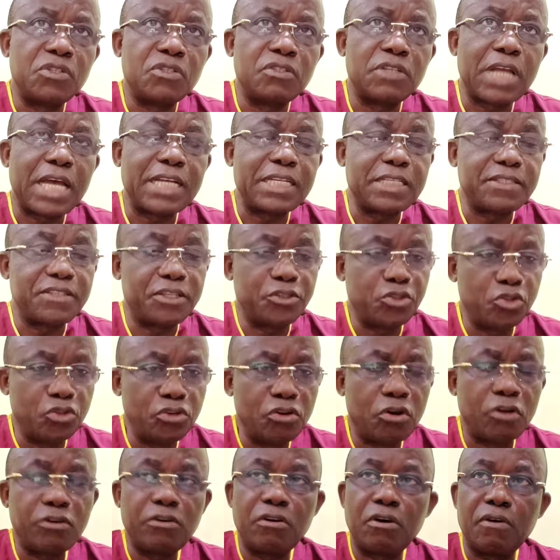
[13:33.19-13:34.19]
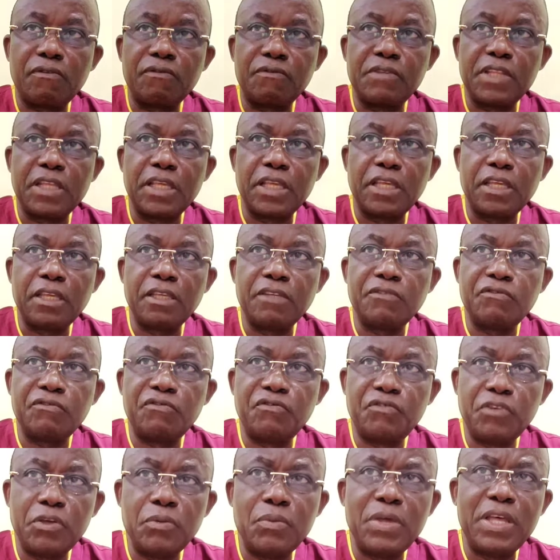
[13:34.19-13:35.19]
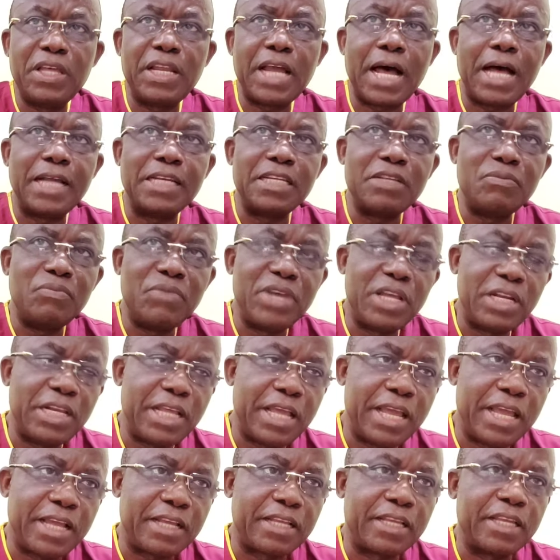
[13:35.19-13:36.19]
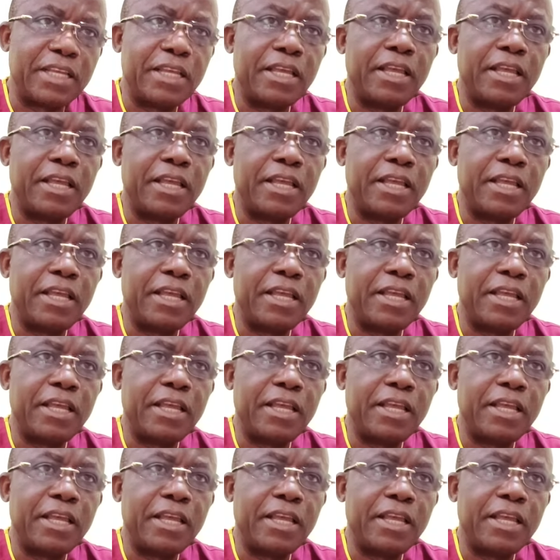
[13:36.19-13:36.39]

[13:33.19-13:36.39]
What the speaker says: that is the union of the female and the male egg